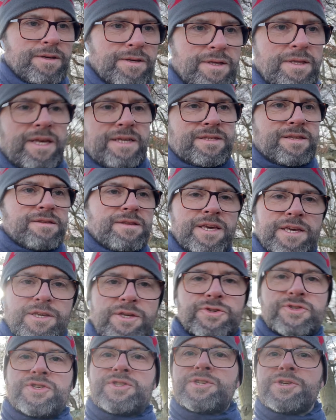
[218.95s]
That's the thing, you're
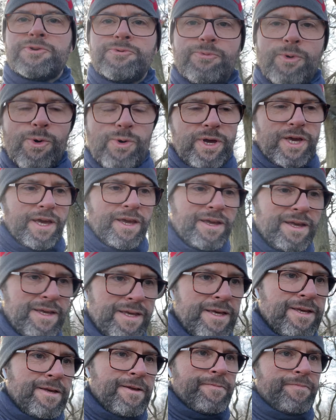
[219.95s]
still walking.
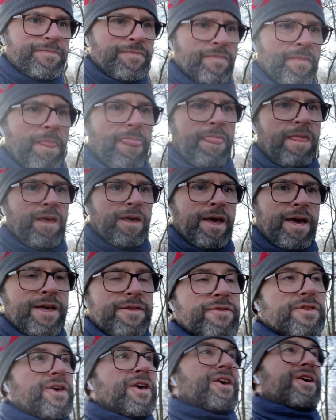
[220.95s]
And
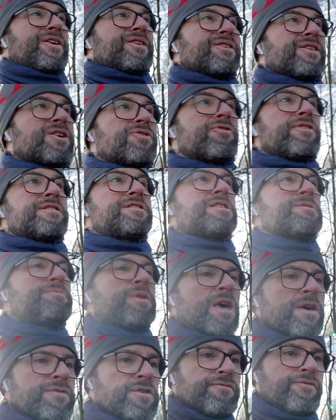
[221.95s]
the greatest bit
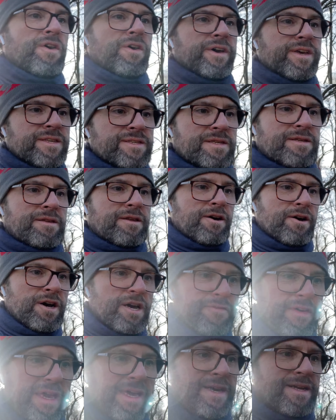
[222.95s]
of advice that I've
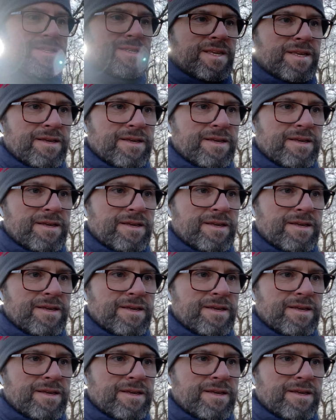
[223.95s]
had